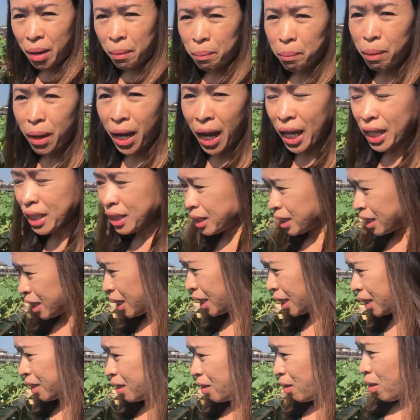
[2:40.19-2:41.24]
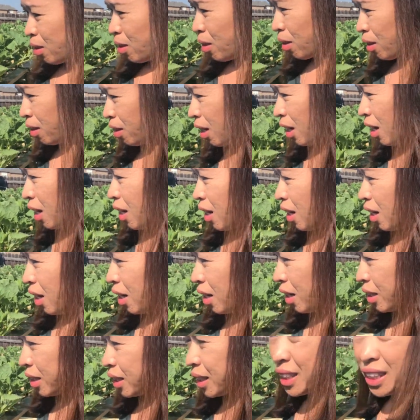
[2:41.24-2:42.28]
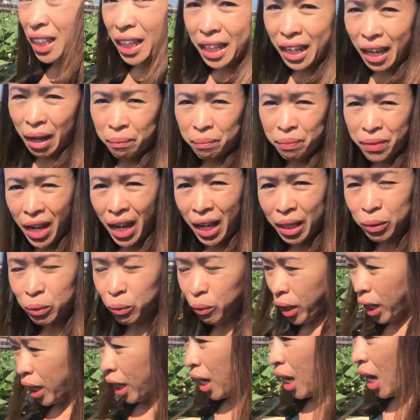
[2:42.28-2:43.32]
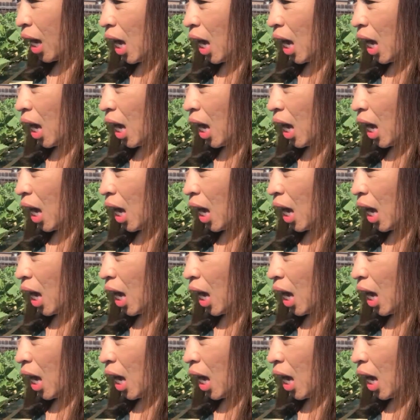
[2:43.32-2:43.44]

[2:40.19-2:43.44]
planted or set up that way.